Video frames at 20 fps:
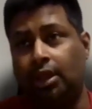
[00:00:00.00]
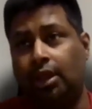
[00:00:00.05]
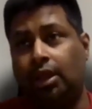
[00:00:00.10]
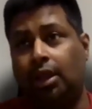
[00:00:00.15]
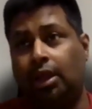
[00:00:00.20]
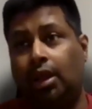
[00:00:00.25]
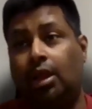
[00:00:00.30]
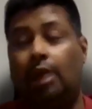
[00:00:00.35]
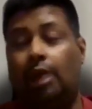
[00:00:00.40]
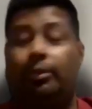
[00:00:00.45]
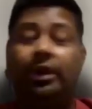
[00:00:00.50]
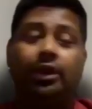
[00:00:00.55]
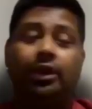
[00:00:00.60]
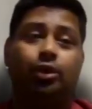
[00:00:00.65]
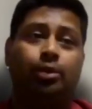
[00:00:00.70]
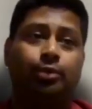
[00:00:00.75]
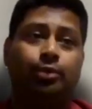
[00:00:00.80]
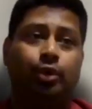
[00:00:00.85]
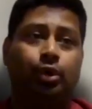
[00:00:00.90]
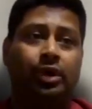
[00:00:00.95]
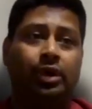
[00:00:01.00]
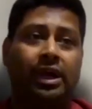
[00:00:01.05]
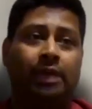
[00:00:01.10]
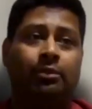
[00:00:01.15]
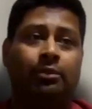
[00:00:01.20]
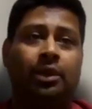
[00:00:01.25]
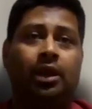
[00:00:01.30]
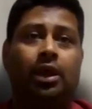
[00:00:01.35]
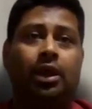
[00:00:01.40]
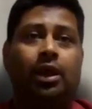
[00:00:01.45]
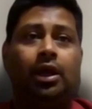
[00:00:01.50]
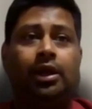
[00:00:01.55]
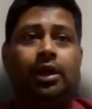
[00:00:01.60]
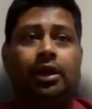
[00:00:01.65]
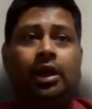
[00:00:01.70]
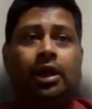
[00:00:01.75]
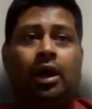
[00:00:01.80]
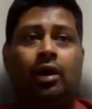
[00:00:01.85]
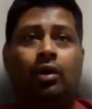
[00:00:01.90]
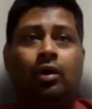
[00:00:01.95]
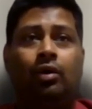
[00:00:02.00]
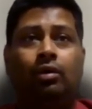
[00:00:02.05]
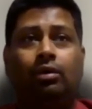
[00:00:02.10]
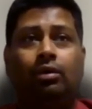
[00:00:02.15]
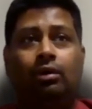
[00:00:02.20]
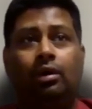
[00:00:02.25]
Coming to the program. Now,